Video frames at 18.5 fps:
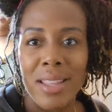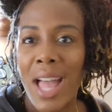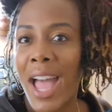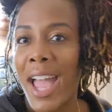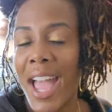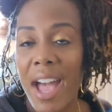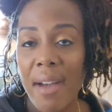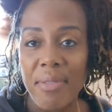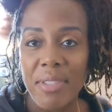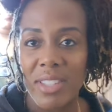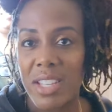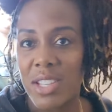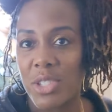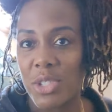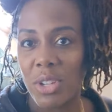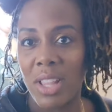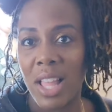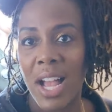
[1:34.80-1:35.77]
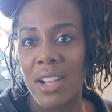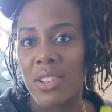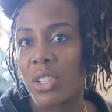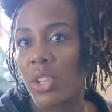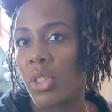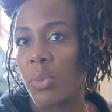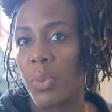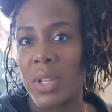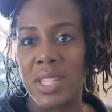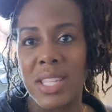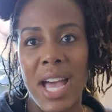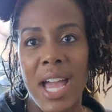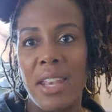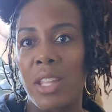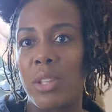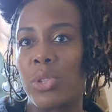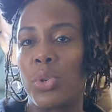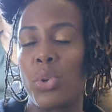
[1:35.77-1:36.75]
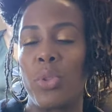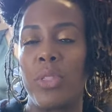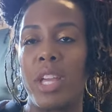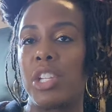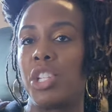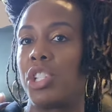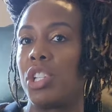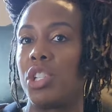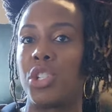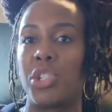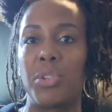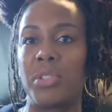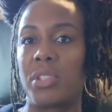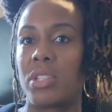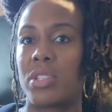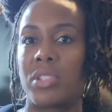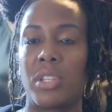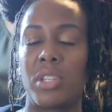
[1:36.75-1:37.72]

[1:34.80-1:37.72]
I have Sisterlocks, so the retightening tool that she chooses